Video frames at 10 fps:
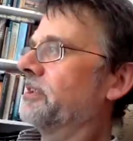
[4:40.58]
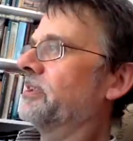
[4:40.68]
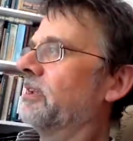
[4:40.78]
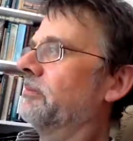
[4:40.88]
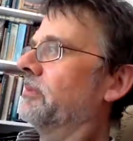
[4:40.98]
the
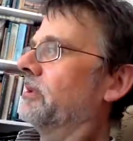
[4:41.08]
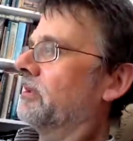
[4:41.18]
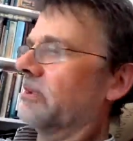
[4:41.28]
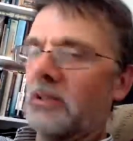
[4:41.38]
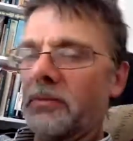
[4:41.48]
time.
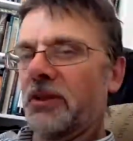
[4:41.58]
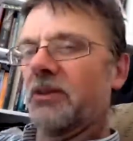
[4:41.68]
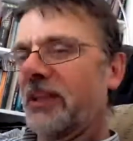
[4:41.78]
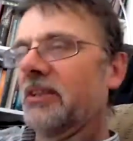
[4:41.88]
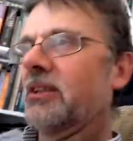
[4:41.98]
You know what I mean? So
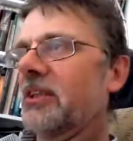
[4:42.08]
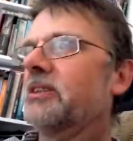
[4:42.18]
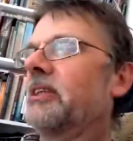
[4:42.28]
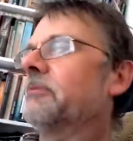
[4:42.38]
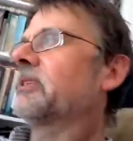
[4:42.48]
it, it, it
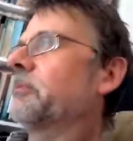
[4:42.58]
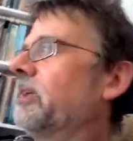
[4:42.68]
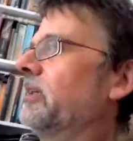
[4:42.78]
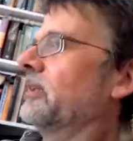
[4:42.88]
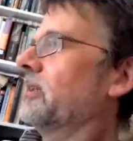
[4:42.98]
seems to be